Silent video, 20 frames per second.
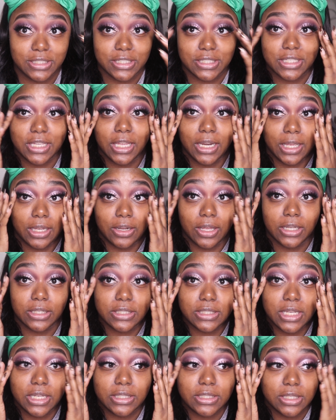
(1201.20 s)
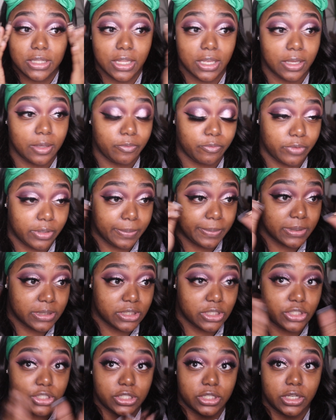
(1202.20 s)
Just kidding. I just had to like
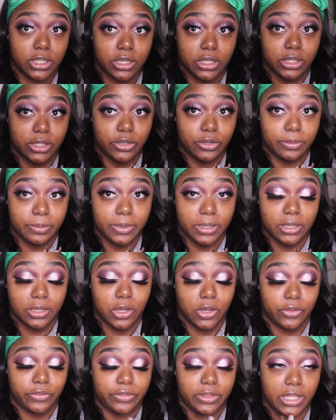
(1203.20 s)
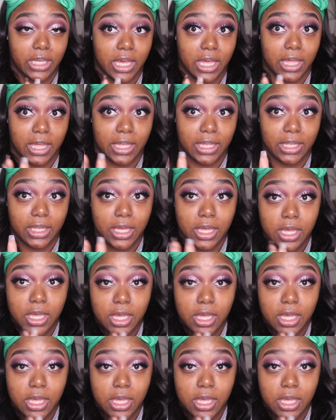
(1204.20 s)
reposition it a little bit off the eye.